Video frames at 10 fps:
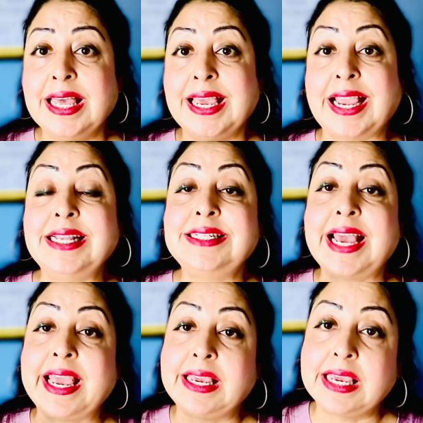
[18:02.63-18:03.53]
it
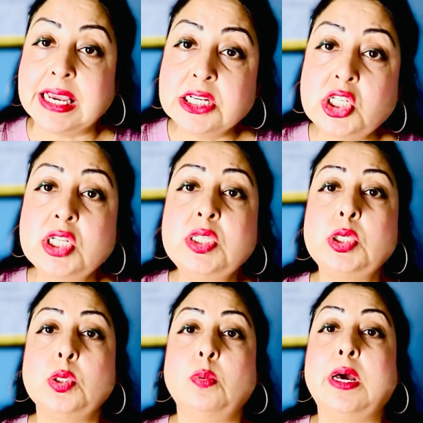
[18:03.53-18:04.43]
engages
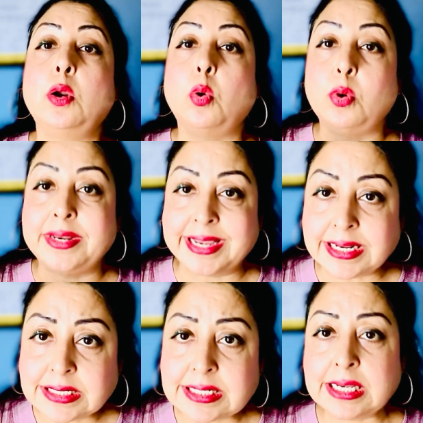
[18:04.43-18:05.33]
your
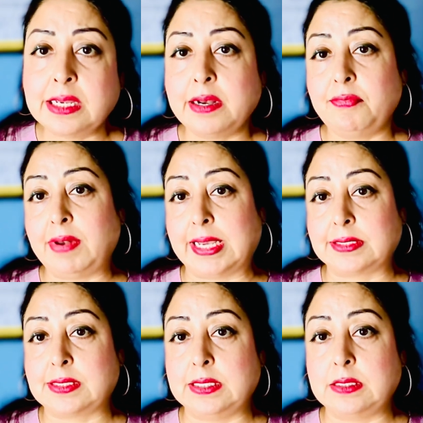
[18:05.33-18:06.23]
orienting
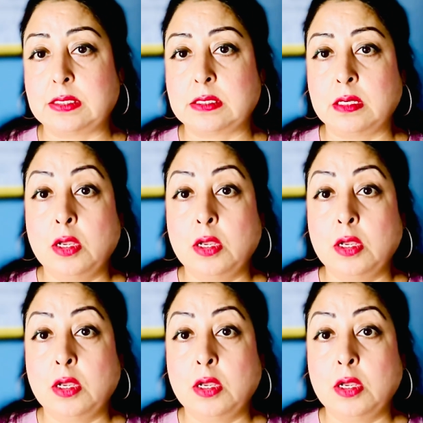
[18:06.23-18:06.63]
reflexes,